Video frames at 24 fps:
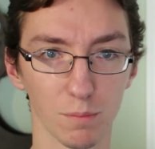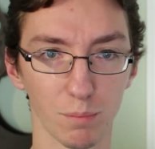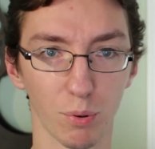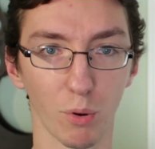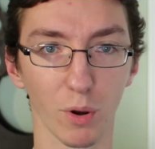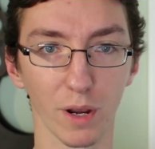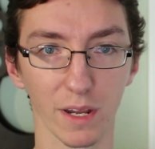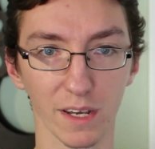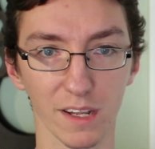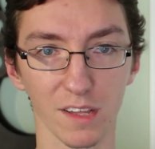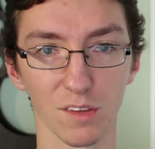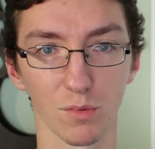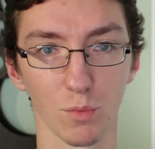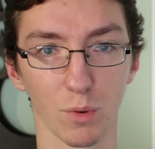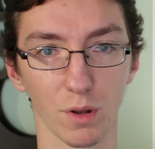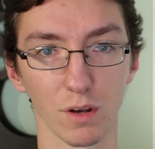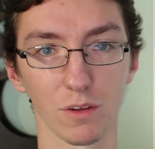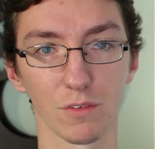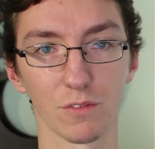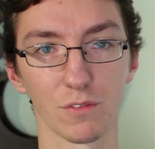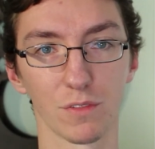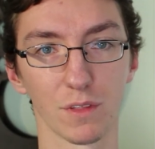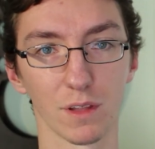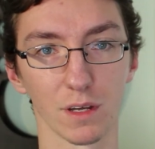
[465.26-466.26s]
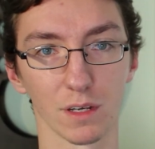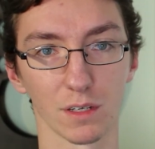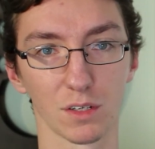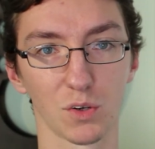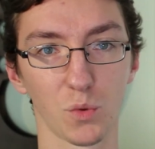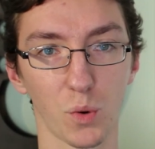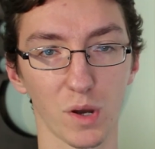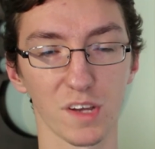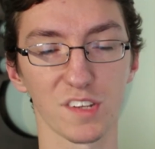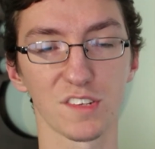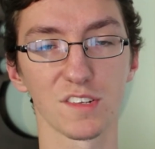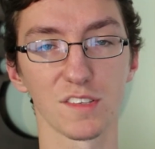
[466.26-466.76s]
point is one of the
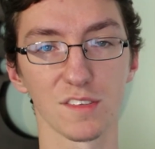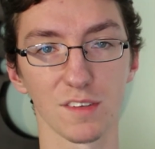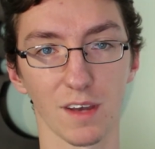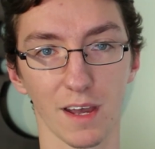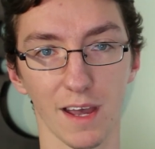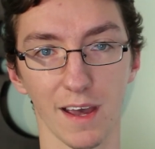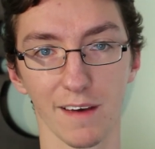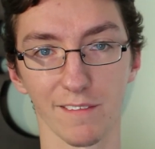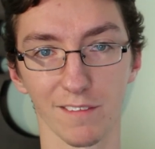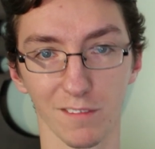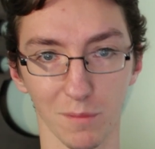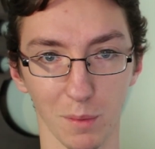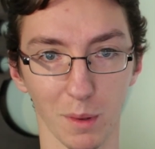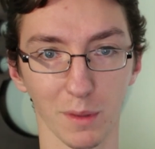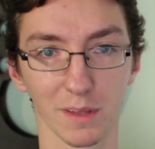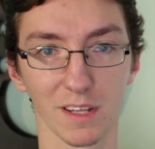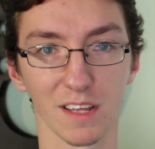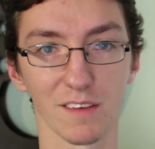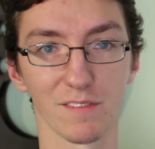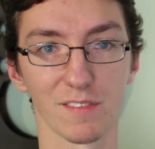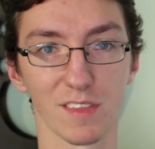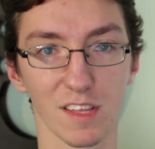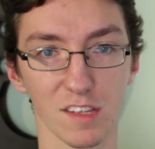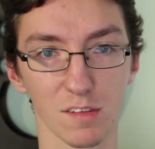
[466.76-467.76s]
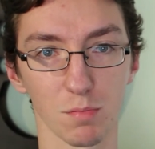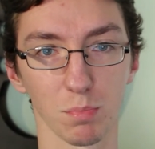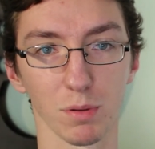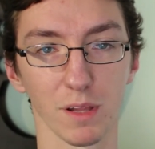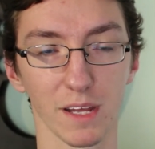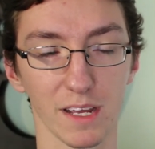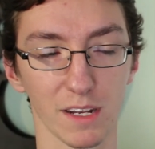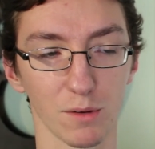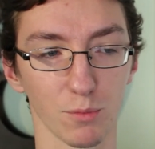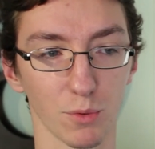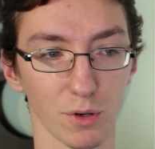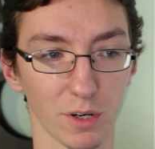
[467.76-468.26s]
questions I have about if this
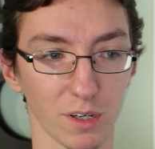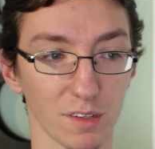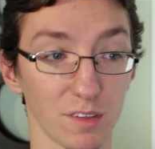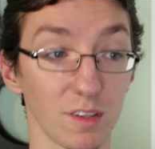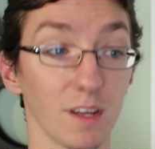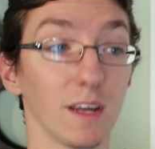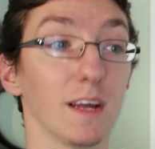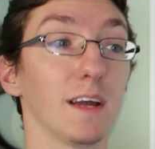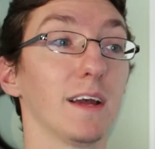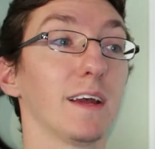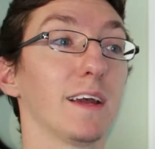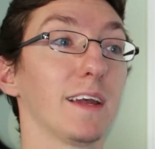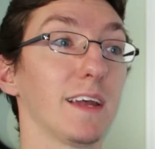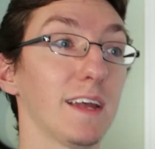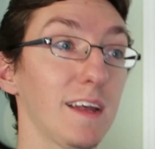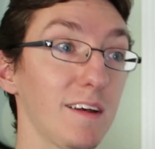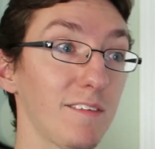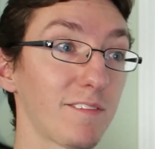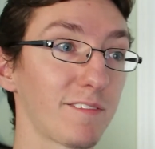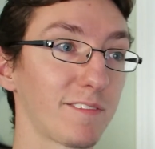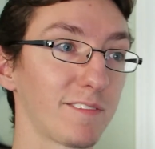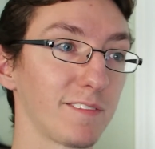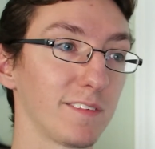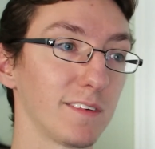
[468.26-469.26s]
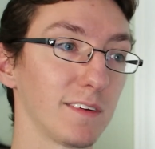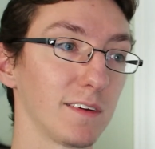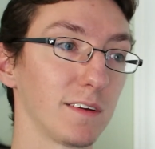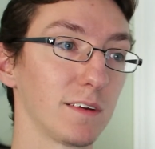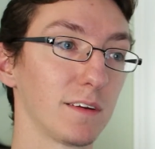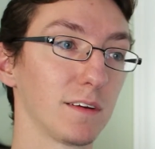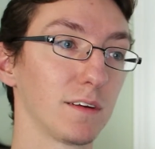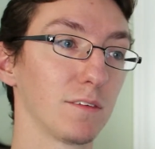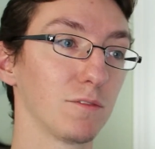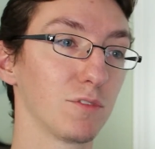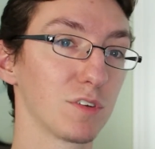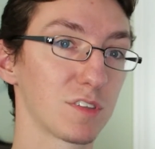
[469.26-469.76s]
plan works. If
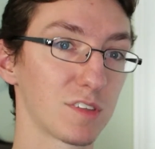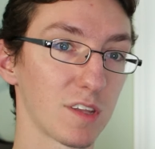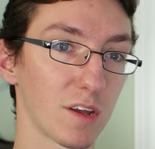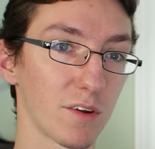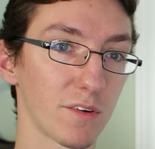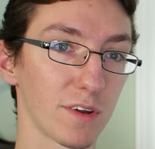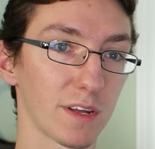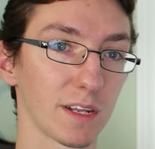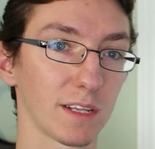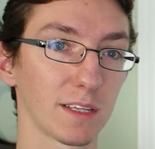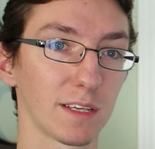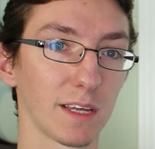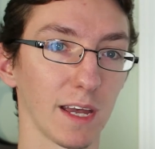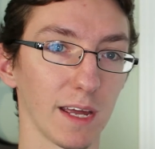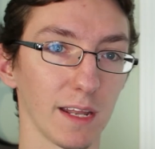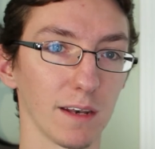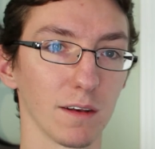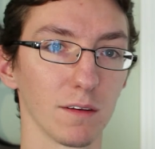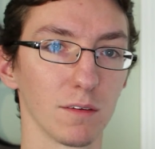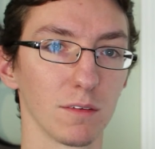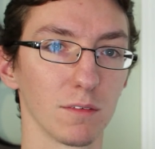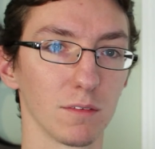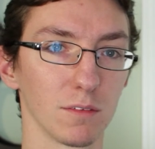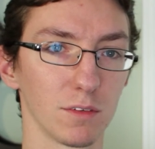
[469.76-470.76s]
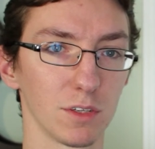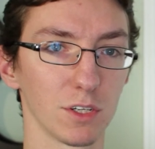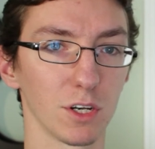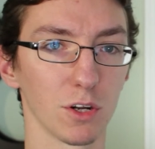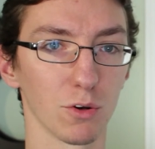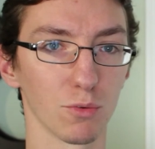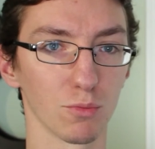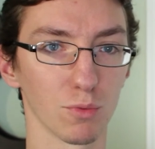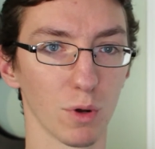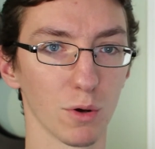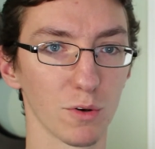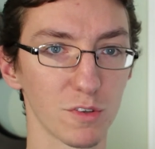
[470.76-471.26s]
Viserion can, you
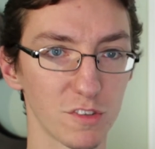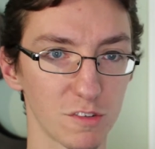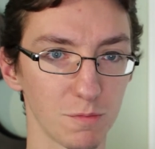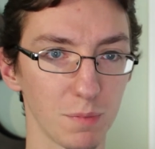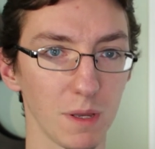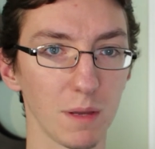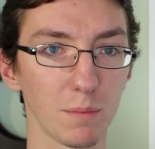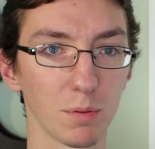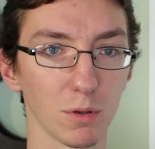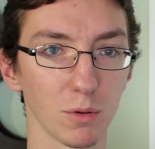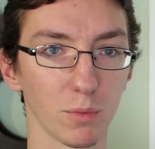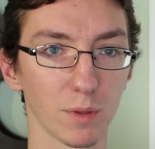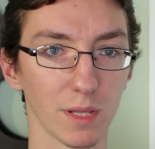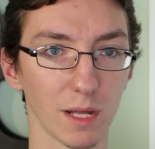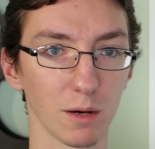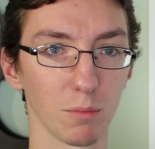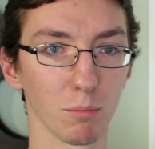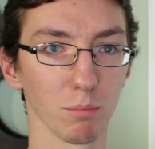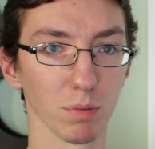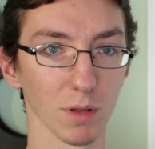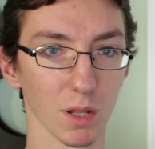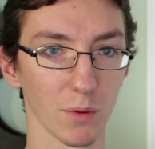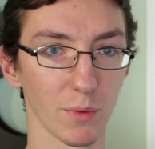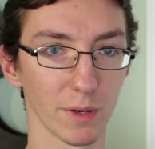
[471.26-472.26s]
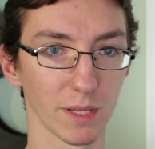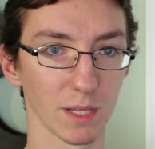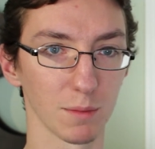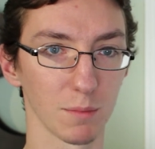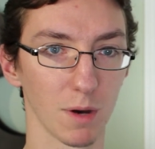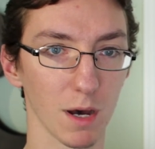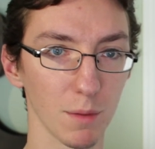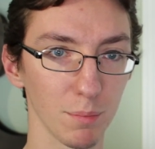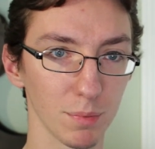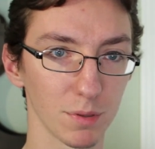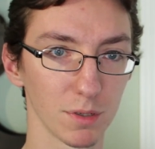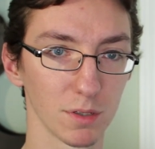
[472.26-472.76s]
know, roast people without blowing them
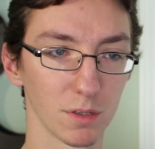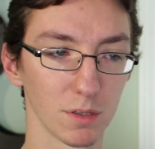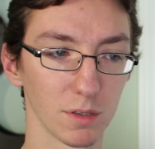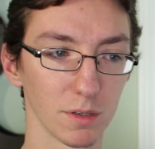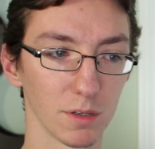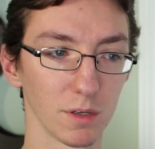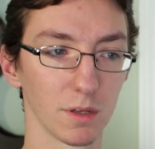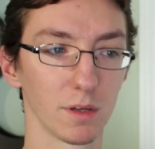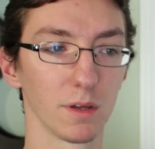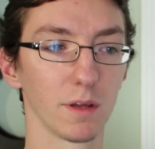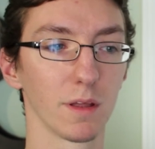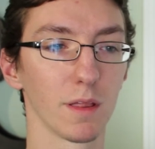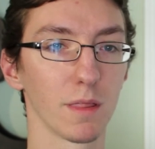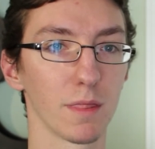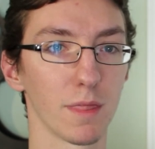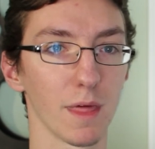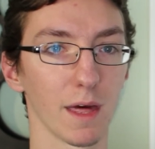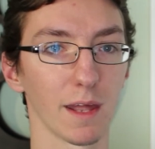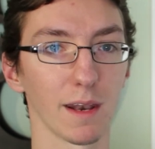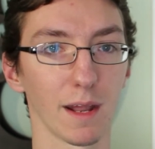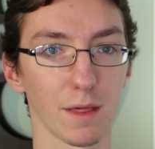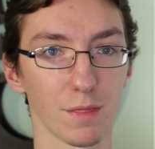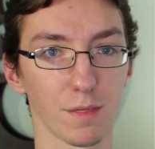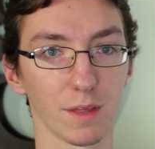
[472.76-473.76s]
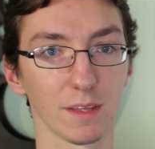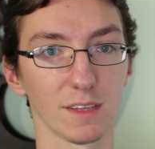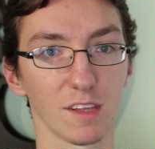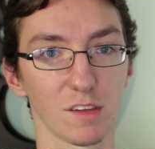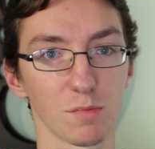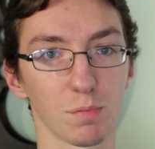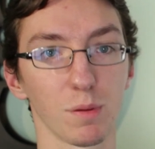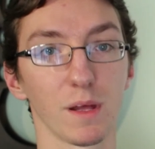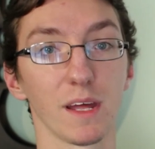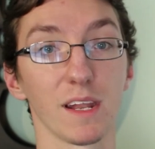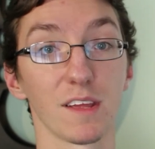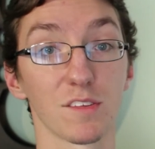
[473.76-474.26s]
up, then I think this
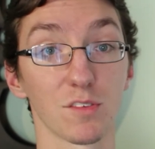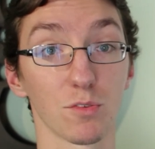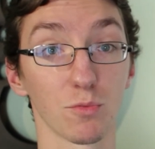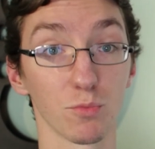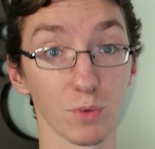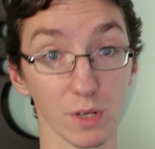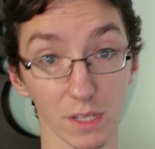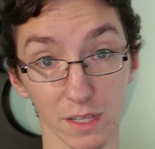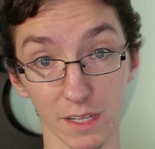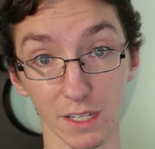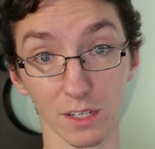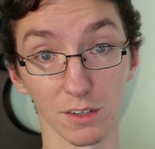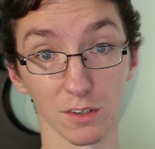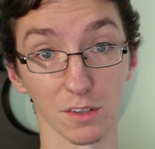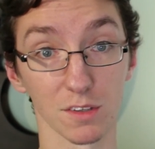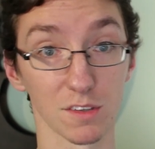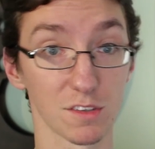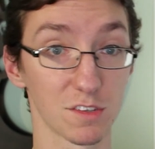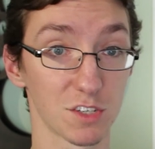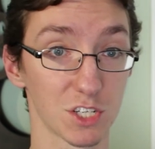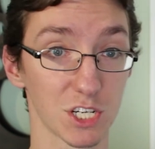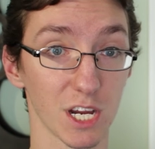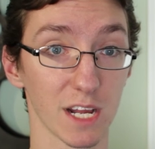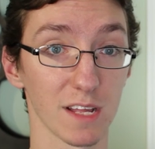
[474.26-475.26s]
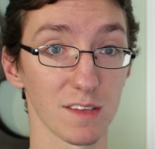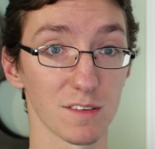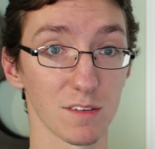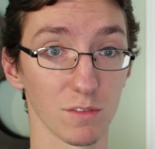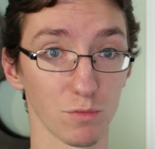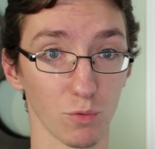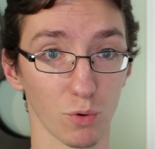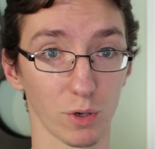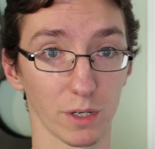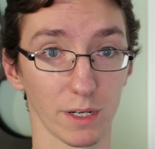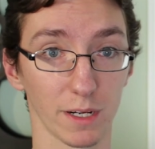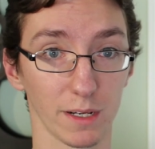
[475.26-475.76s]
plan has a really good chance
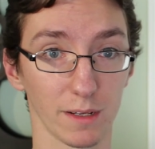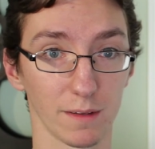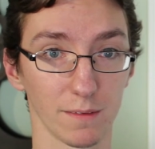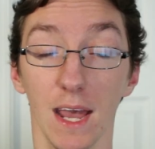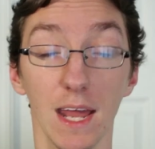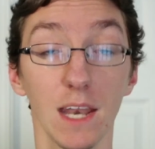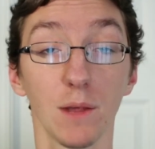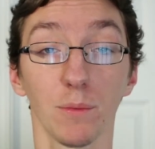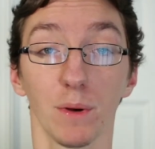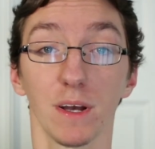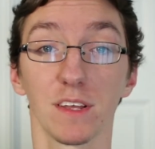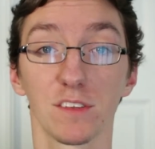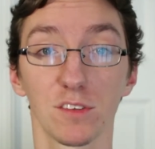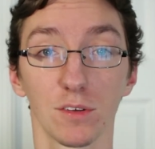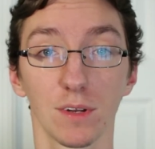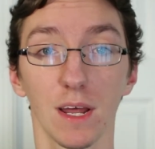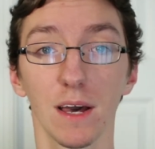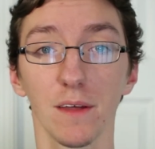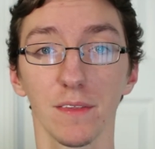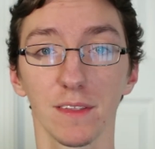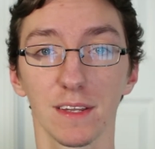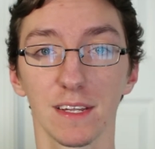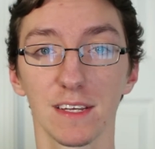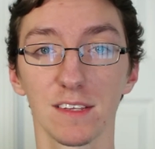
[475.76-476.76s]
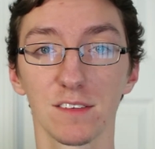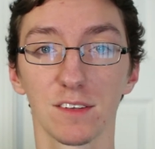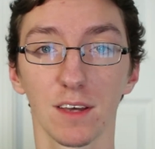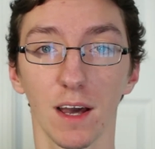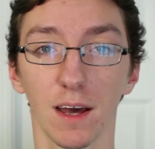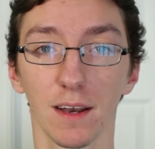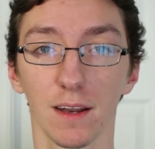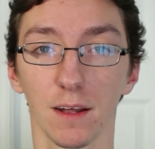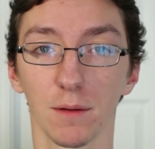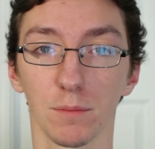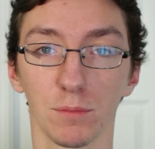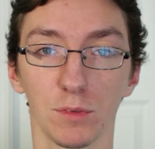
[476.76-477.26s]
of working. Anyway, so now that he's
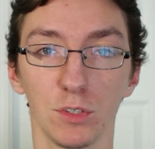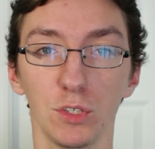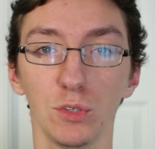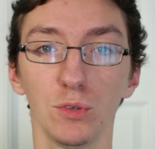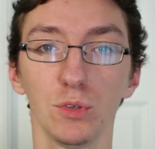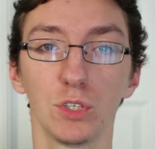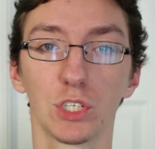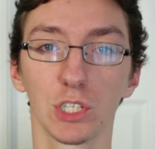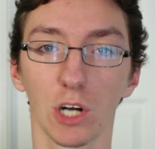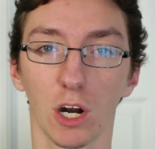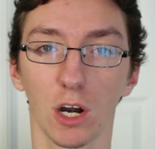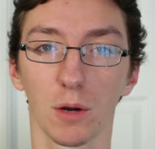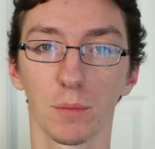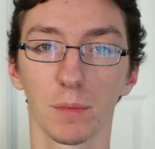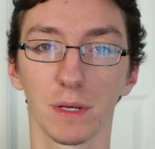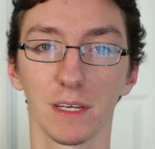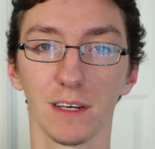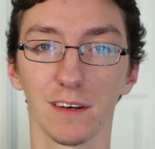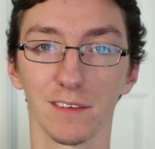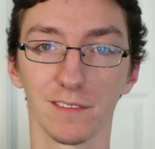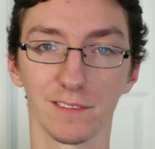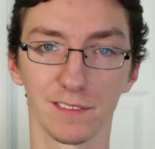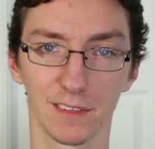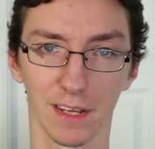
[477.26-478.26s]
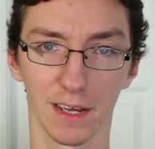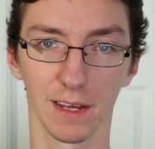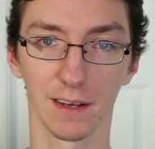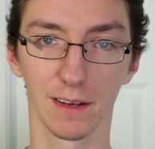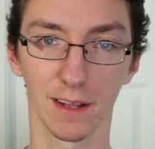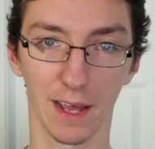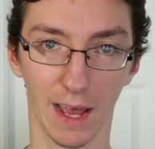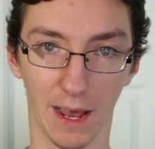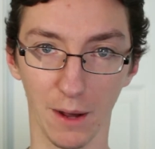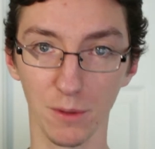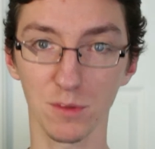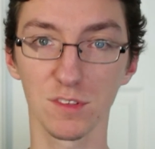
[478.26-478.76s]
got a huge army of
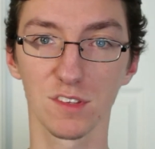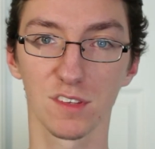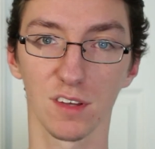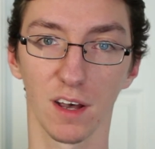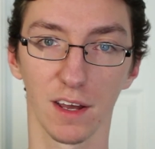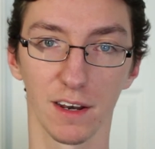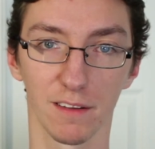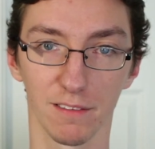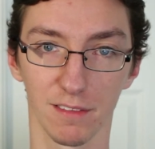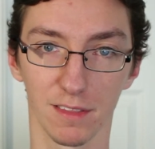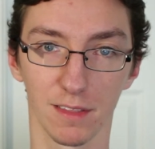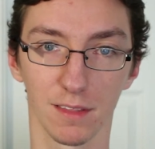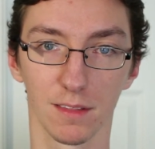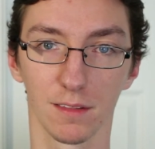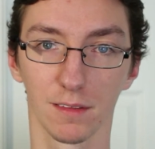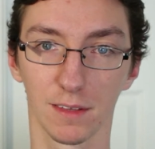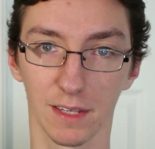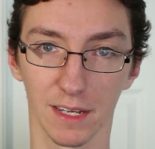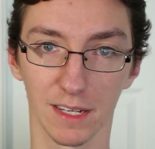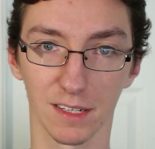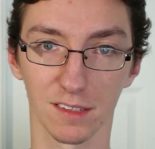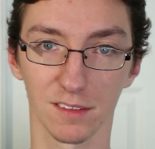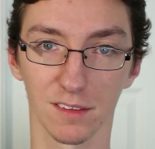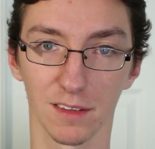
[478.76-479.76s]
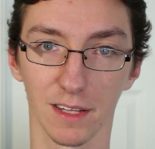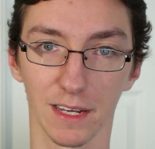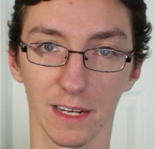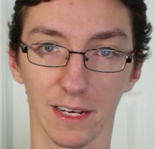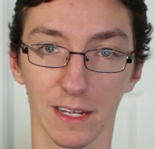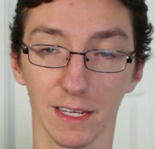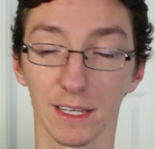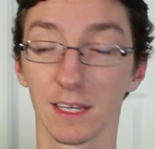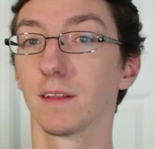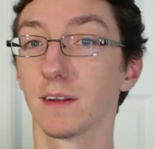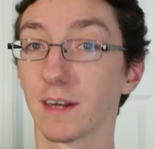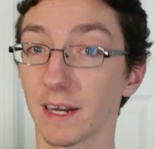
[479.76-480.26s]
dead outside of King's
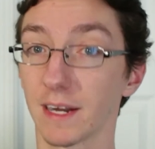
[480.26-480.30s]
Landing, the